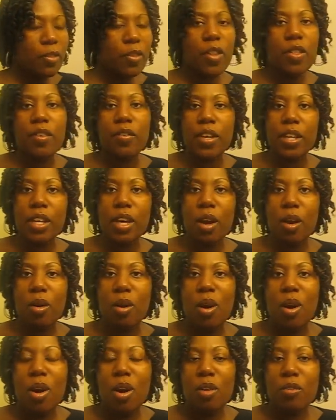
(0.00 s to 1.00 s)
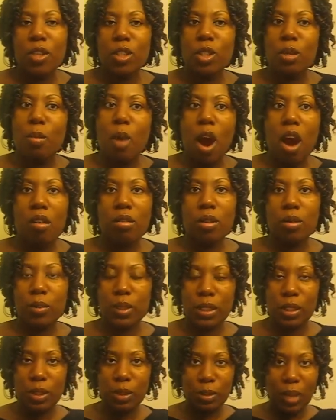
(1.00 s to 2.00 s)
video for tomorrow
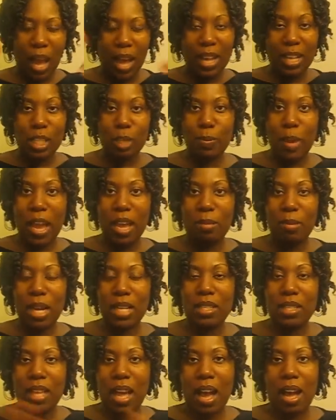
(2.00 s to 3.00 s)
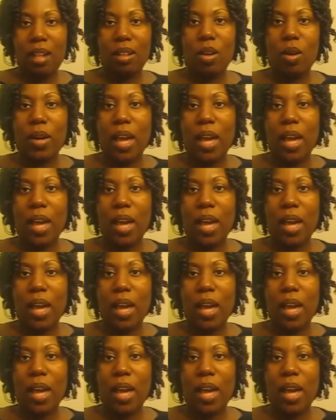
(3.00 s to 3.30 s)
when I expand my style.